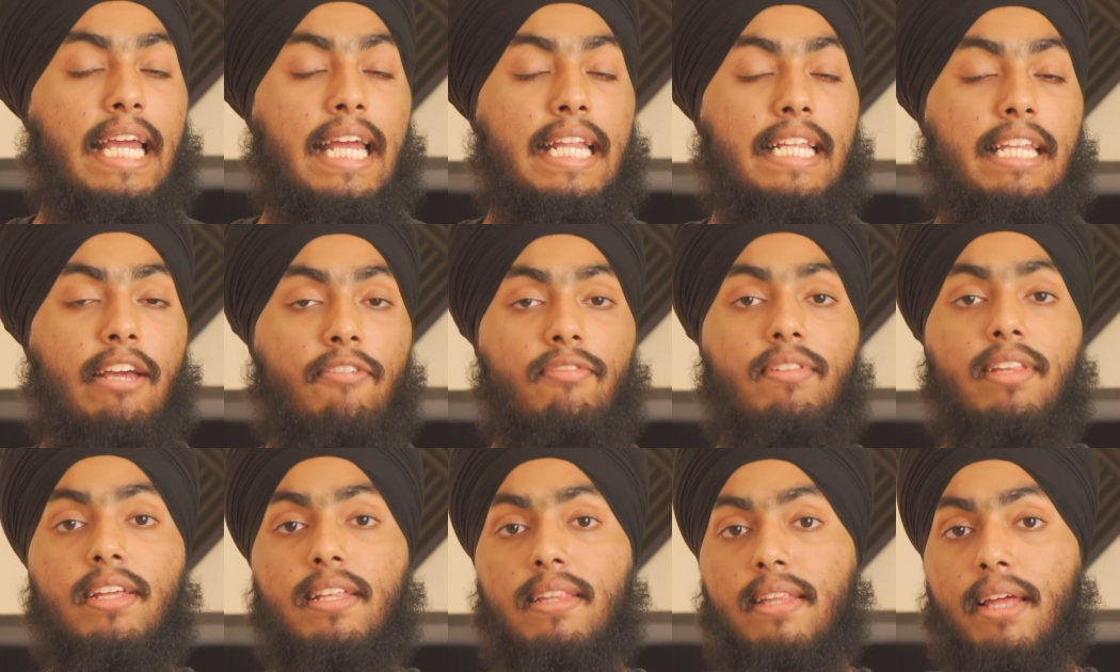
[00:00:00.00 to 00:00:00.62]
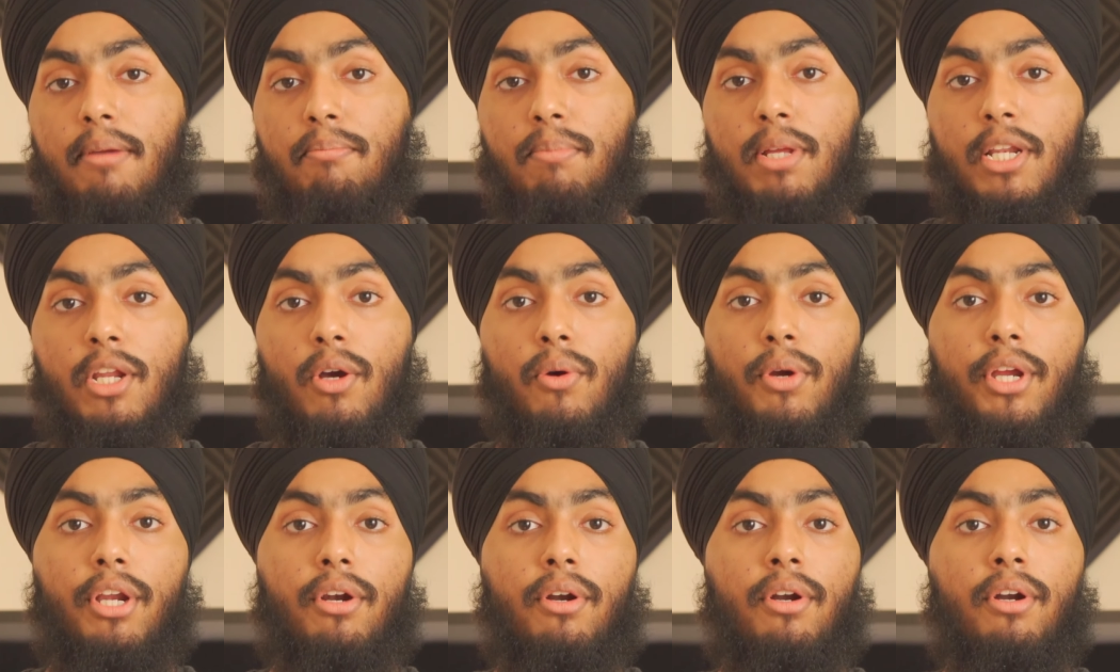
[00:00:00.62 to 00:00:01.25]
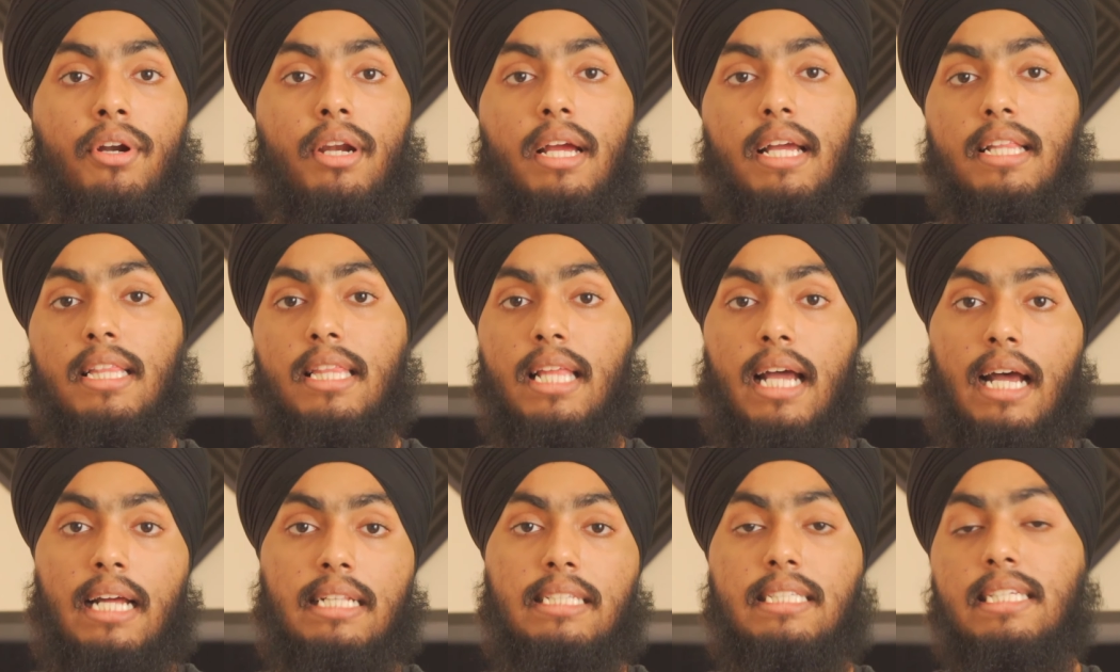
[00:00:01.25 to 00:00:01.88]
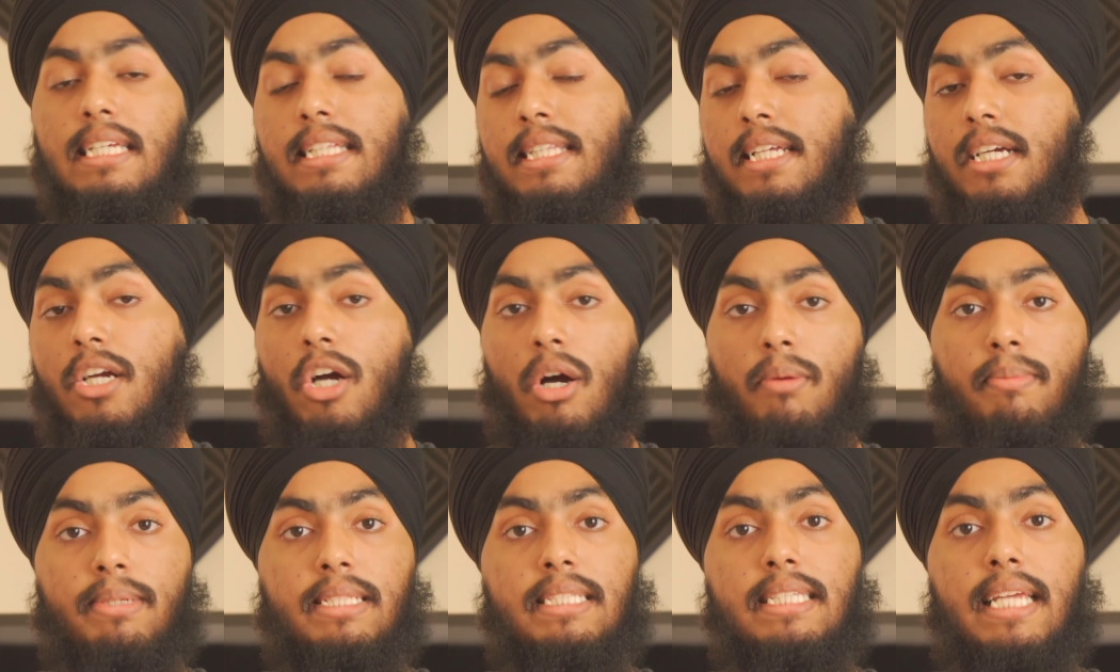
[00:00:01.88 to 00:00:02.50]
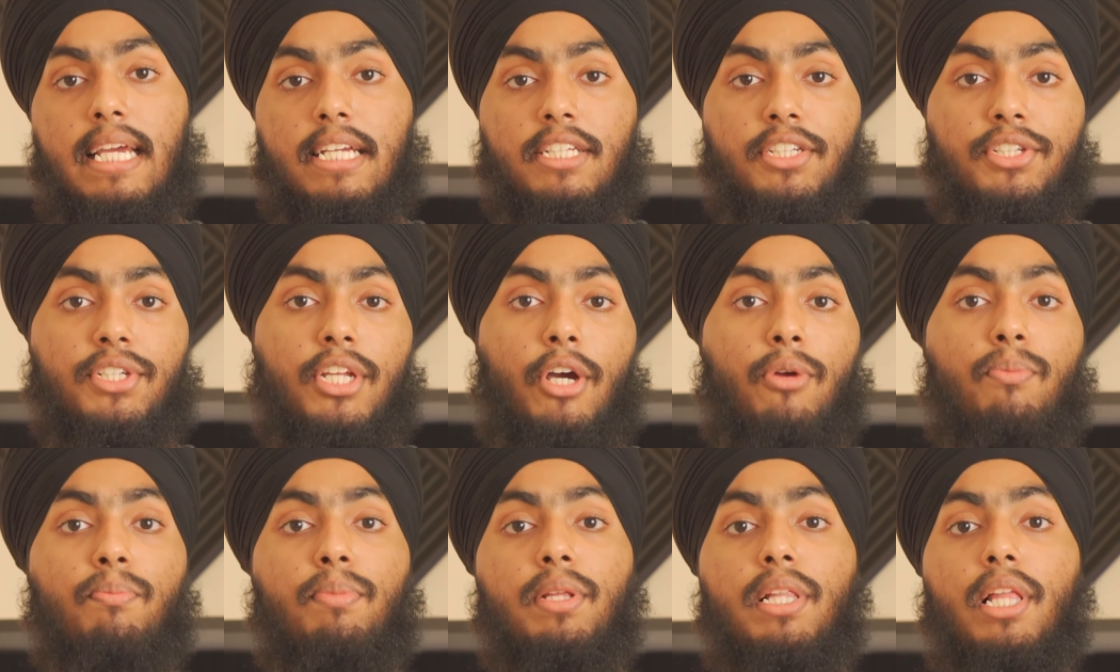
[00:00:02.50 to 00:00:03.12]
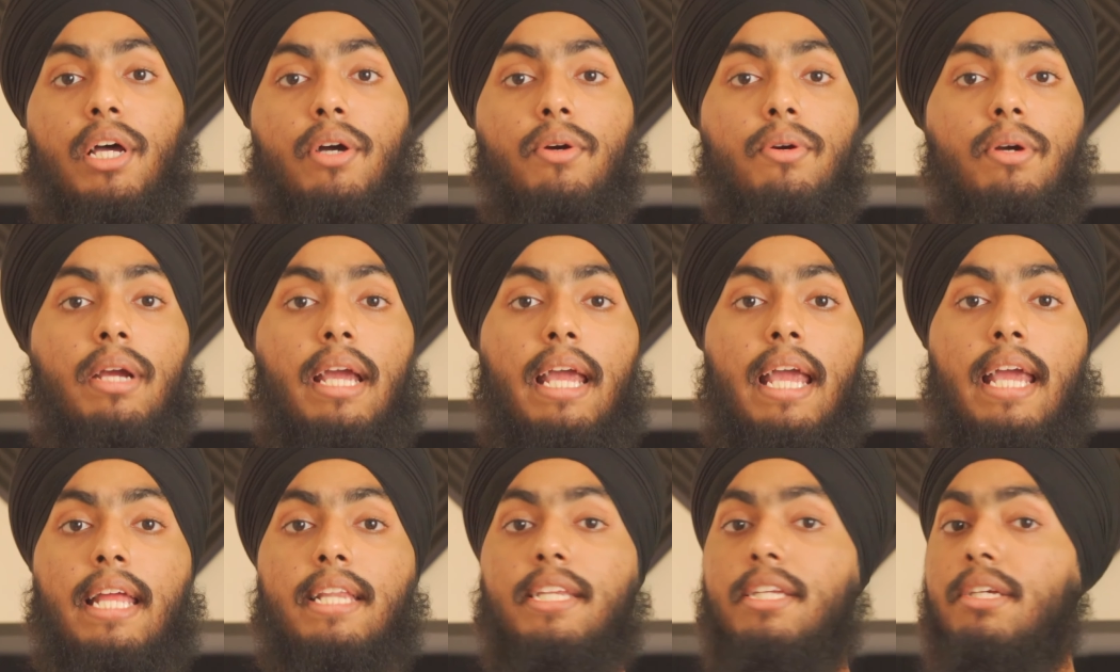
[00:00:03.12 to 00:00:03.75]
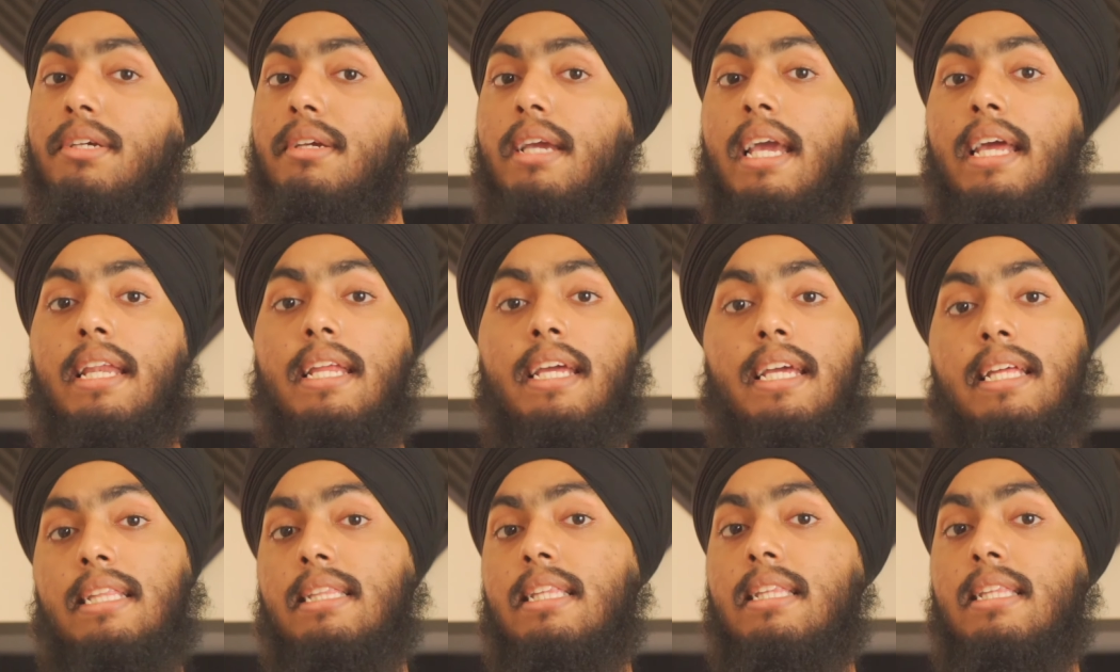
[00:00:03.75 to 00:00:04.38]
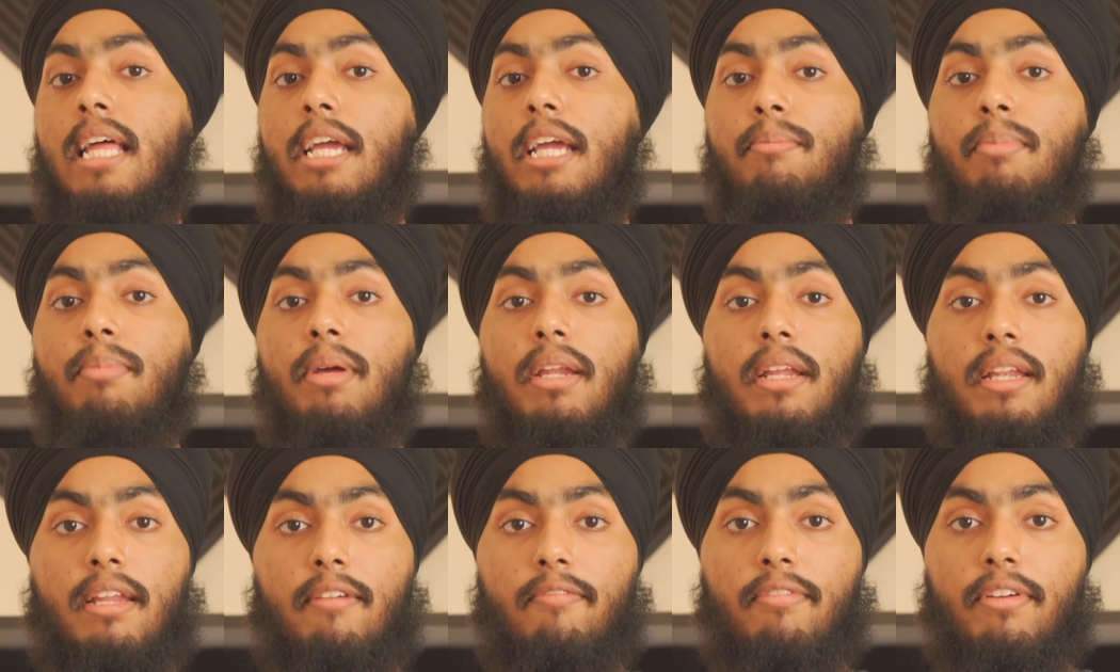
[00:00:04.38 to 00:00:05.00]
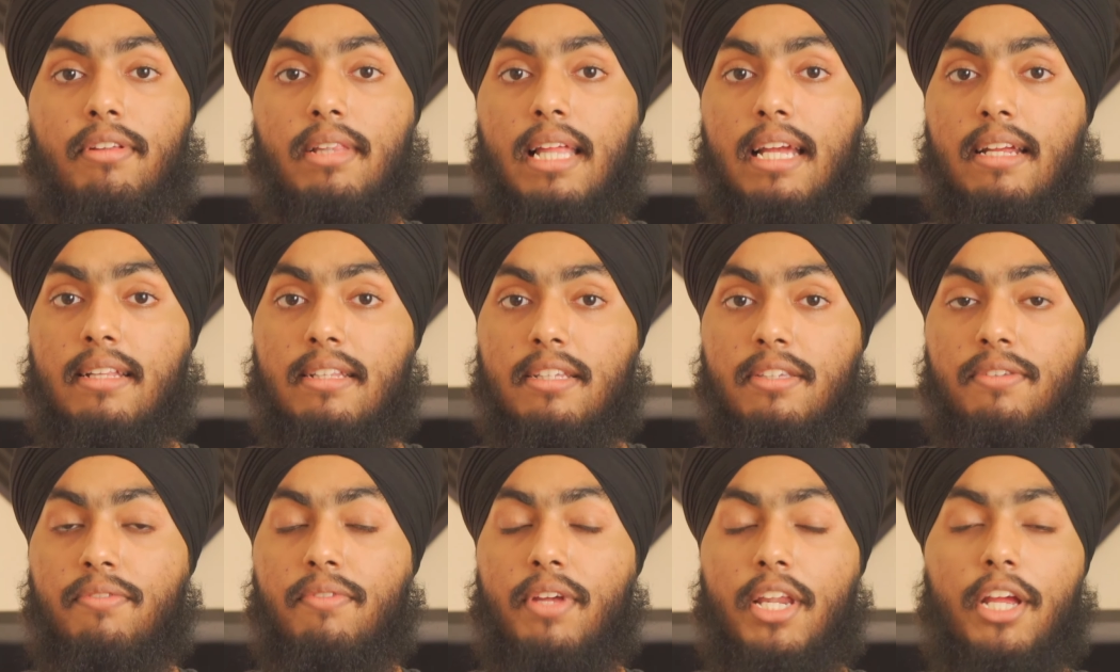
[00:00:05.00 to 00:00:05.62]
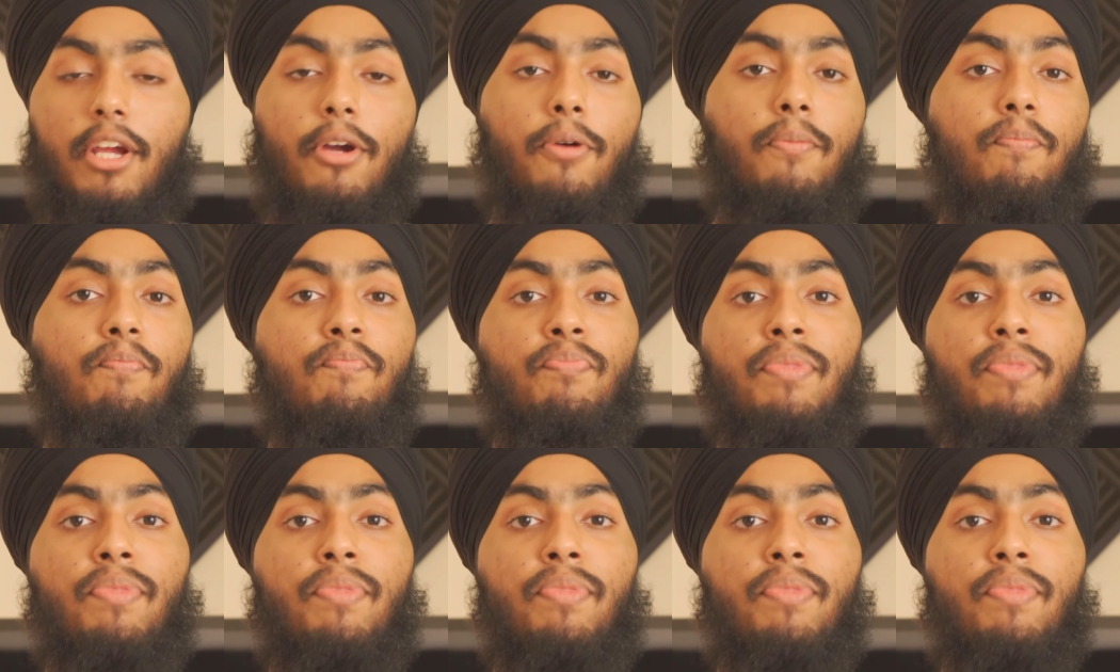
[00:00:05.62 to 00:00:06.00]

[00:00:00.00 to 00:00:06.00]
Definitely let me know your thoughts in the comment section down below, and you can hit the like button if you like this video.